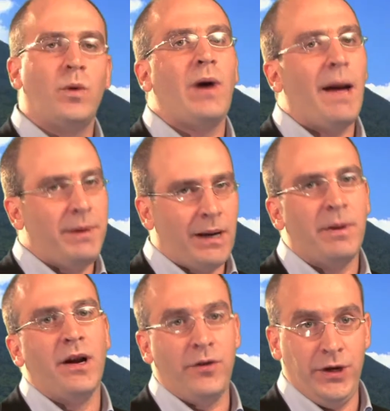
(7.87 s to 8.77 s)
We're wrapping
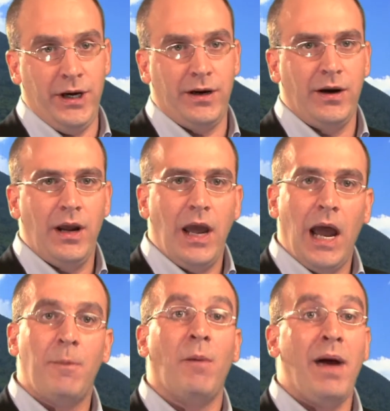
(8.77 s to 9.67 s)
up another year,
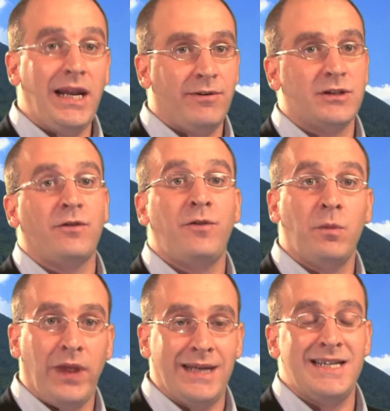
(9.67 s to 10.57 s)
and while many of us are
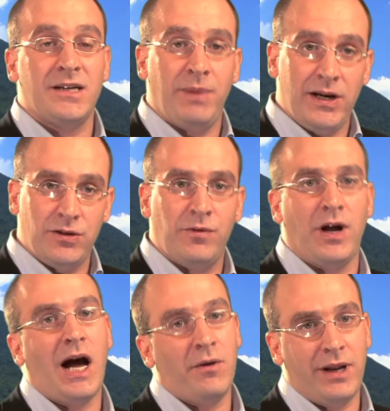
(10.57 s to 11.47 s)
filled with anticipation for
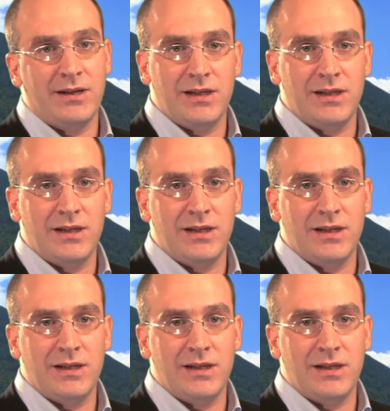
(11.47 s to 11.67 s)
the holiday